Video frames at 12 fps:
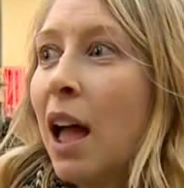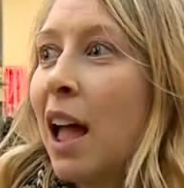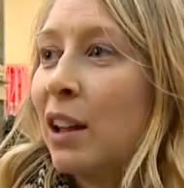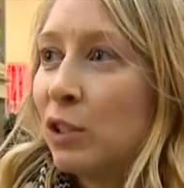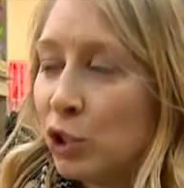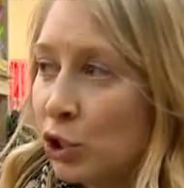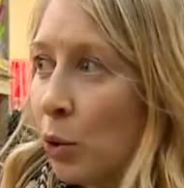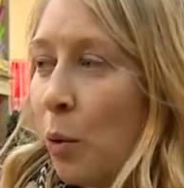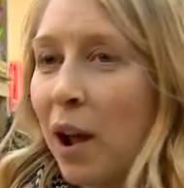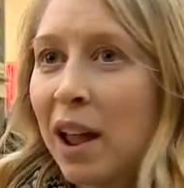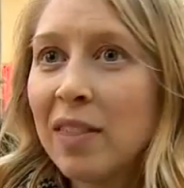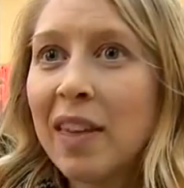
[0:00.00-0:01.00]

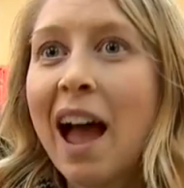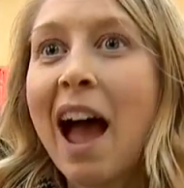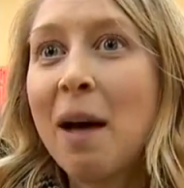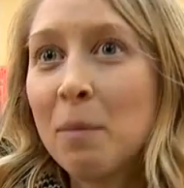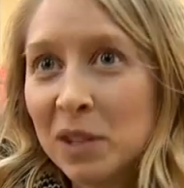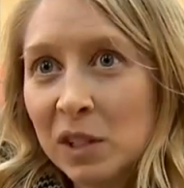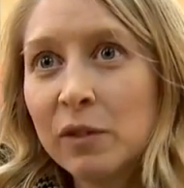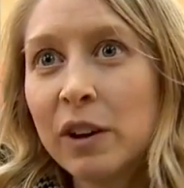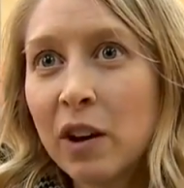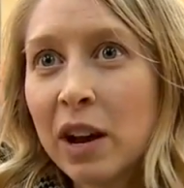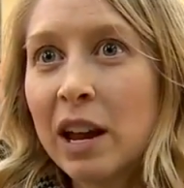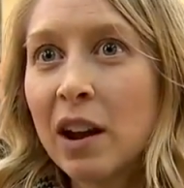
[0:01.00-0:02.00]
enjoy the
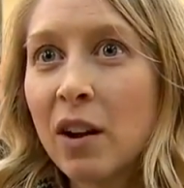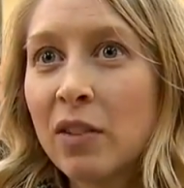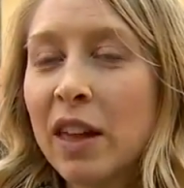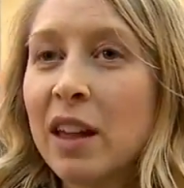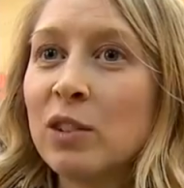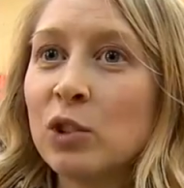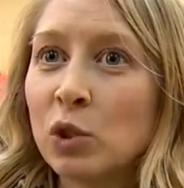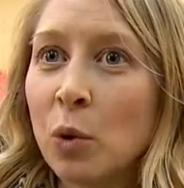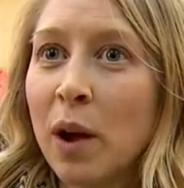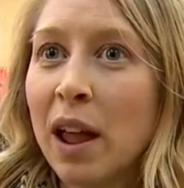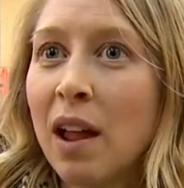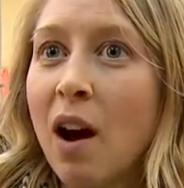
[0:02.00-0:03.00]
atmosphere here, they
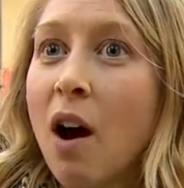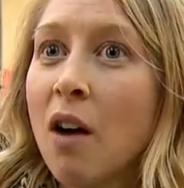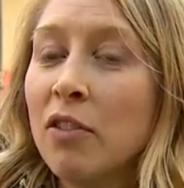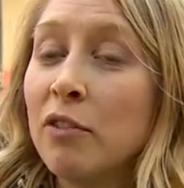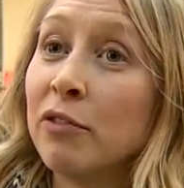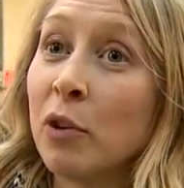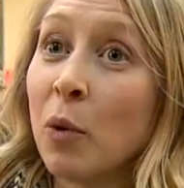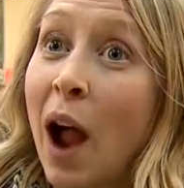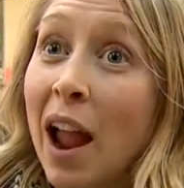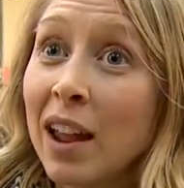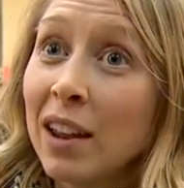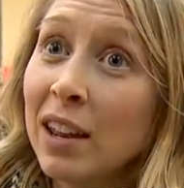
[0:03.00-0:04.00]
enjoy the
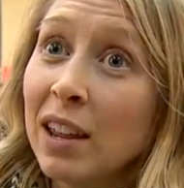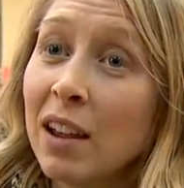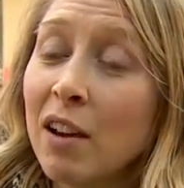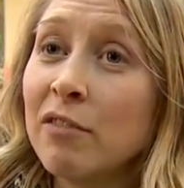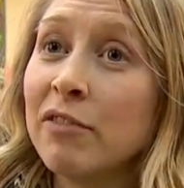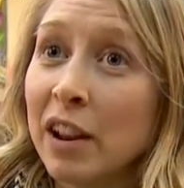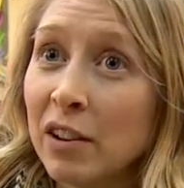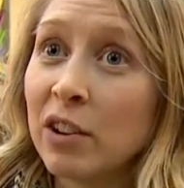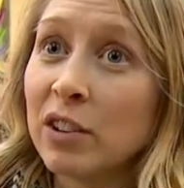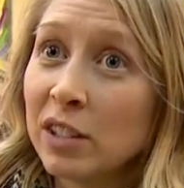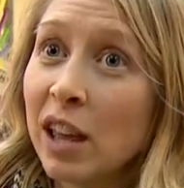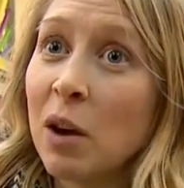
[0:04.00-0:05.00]
variety of
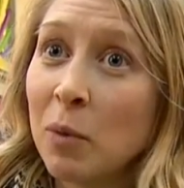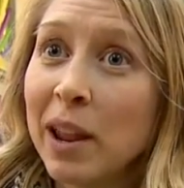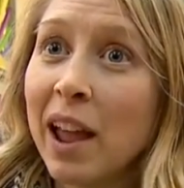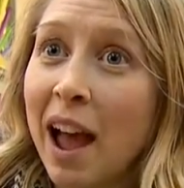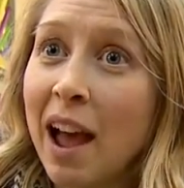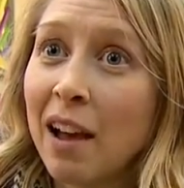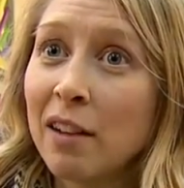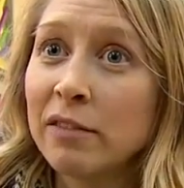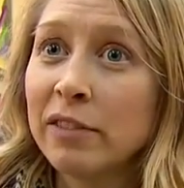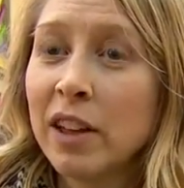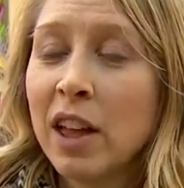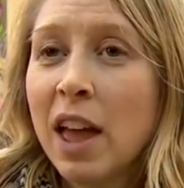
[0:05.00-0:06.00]
vendors that we have,
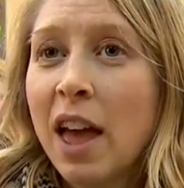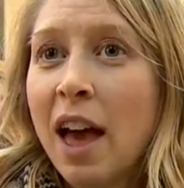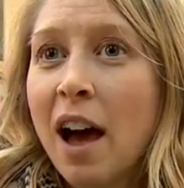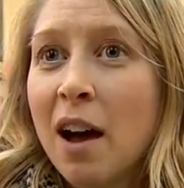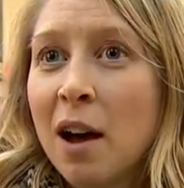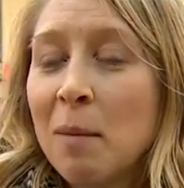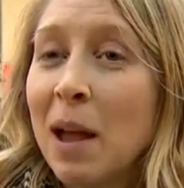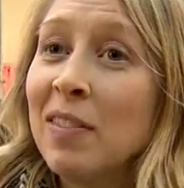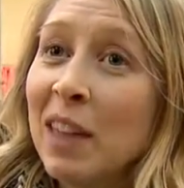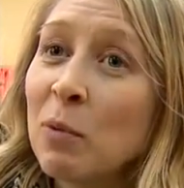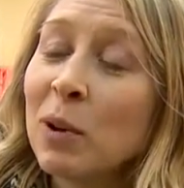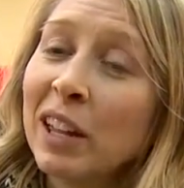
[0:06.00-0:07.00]
um,
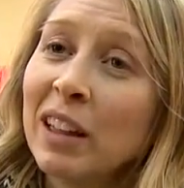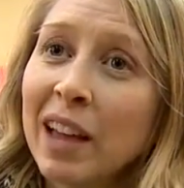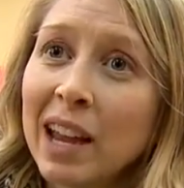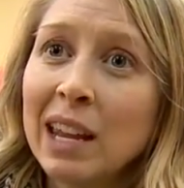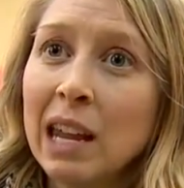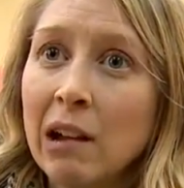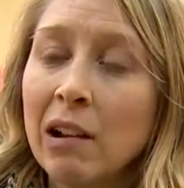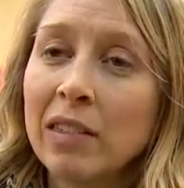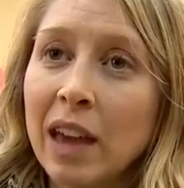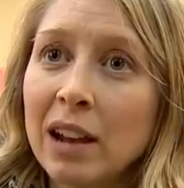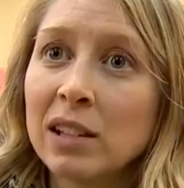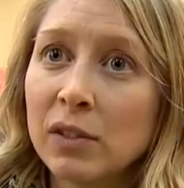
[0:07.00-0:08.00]
and they really like hearing
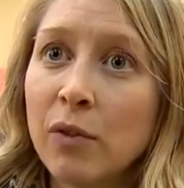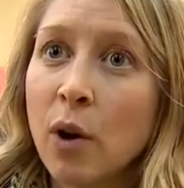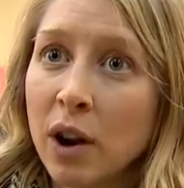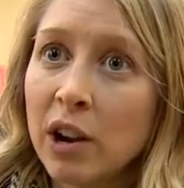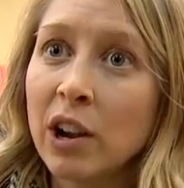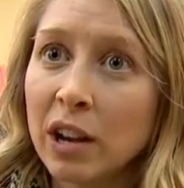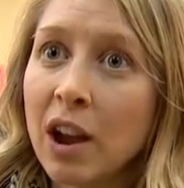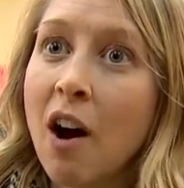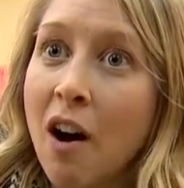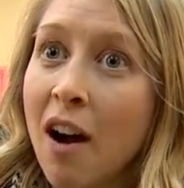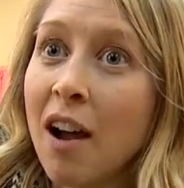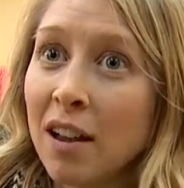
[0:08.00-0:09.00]
that it's for a good
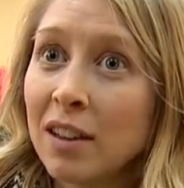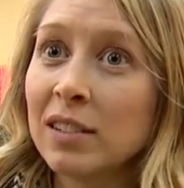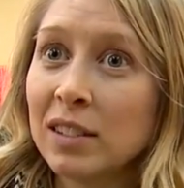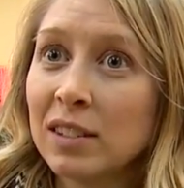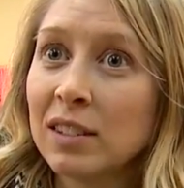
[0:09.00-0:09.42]
cause.